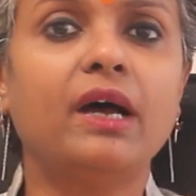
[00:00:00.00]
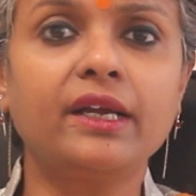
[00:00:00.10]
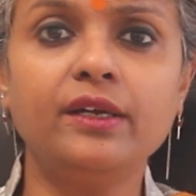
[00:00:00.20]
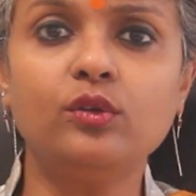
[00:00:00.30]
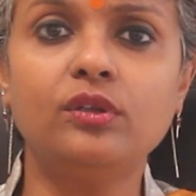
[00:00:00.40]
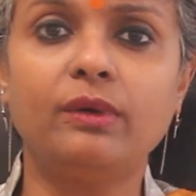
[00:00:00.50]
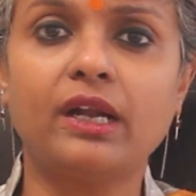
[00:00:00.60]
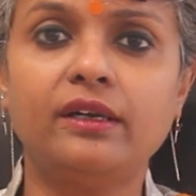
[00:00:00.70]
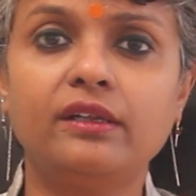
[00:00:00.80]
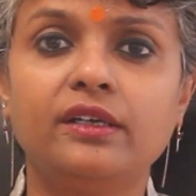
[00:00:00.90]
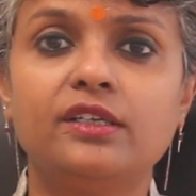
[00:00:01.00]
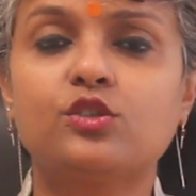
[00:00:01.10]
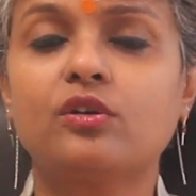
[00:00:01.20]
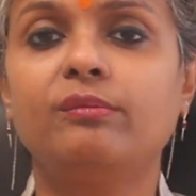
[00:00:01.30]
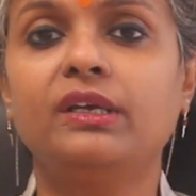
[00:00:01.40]
back into the bladder
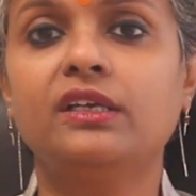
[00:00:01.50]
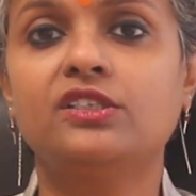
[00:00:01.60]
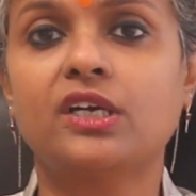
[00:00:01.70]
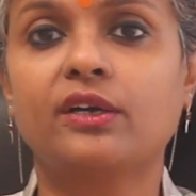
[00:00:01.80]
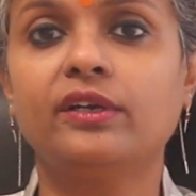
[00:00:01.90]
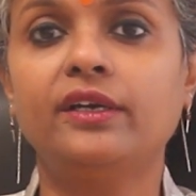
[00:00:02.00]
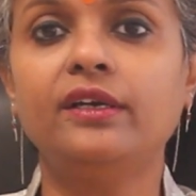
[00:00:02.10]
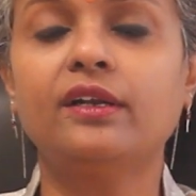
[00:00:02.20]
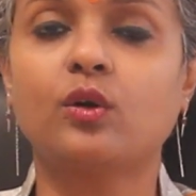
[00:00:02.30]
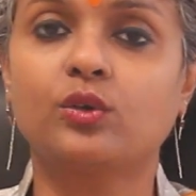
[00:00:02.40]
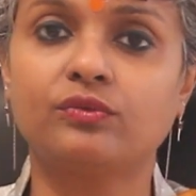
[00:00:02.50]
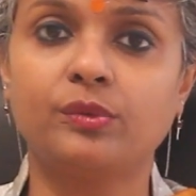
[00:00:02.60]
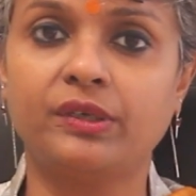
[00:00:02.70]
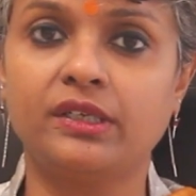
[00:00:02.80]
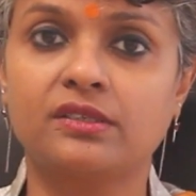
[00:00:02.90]
instead of being ejaculated out of
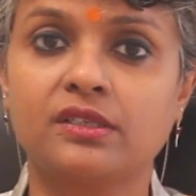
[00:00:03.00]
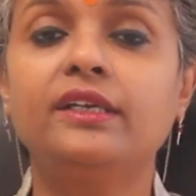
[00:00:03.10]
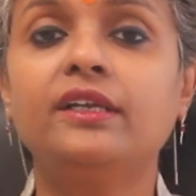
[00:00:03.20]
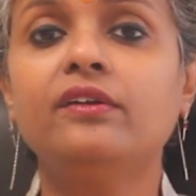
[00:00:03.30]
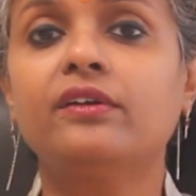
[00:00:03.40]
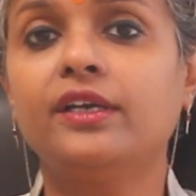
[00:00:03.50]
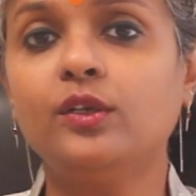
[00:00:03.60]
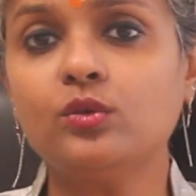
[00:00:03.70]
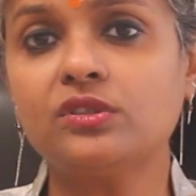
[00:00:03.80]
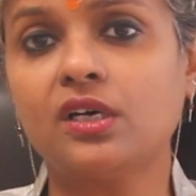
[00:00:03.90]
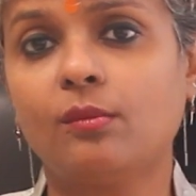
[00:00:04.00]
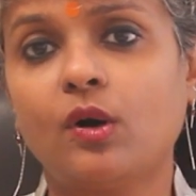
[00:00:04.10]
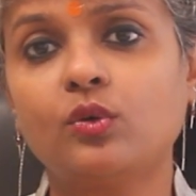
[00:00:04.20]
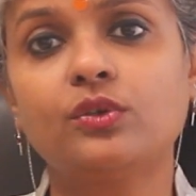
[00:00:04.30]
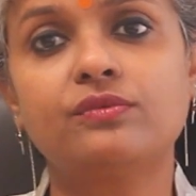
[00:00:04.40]
the penis. It can reduce the
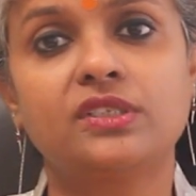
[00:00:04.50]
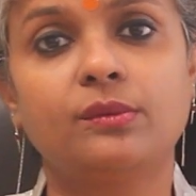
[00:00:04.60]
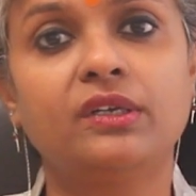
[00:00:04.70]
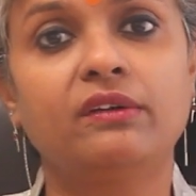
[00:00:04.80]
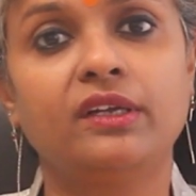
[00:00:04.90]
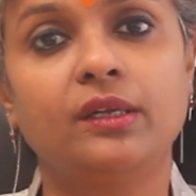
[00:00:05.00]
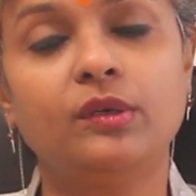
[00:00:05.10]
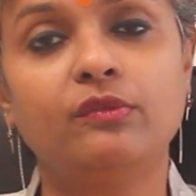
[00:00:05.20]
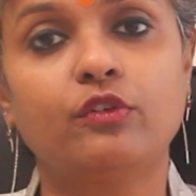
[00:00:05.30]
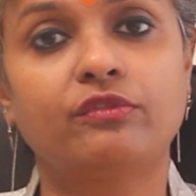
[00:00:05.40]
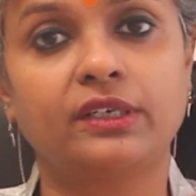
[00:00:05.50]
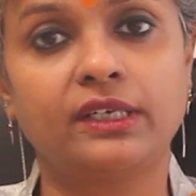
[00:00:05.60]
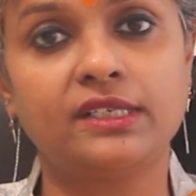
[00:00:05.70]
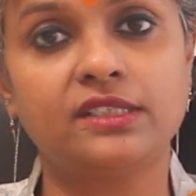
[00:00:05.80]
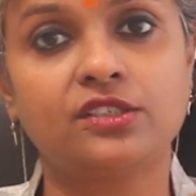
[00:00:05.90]
amount of semen available for
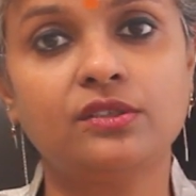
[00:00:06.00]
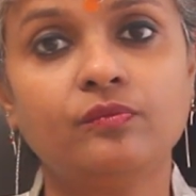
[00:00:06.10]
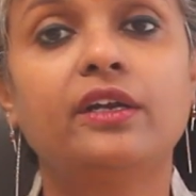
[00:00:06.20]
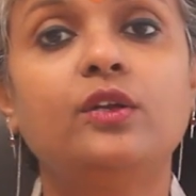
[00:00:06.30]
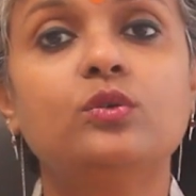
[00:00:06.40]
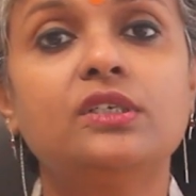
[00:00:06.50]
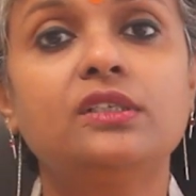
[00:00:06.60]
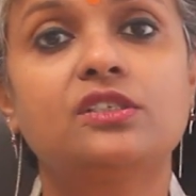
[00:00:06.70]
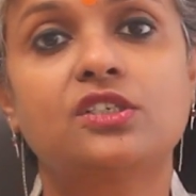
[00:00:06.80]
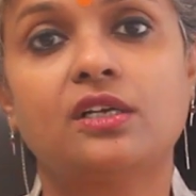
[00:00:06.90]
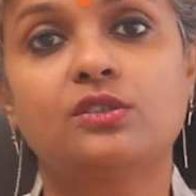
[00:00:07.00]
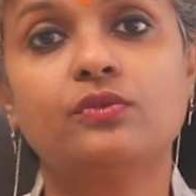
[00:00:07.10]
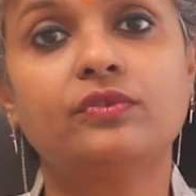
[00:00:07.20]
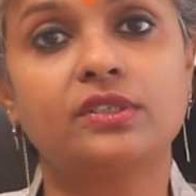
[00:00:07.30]
fertilization, reducing the chance of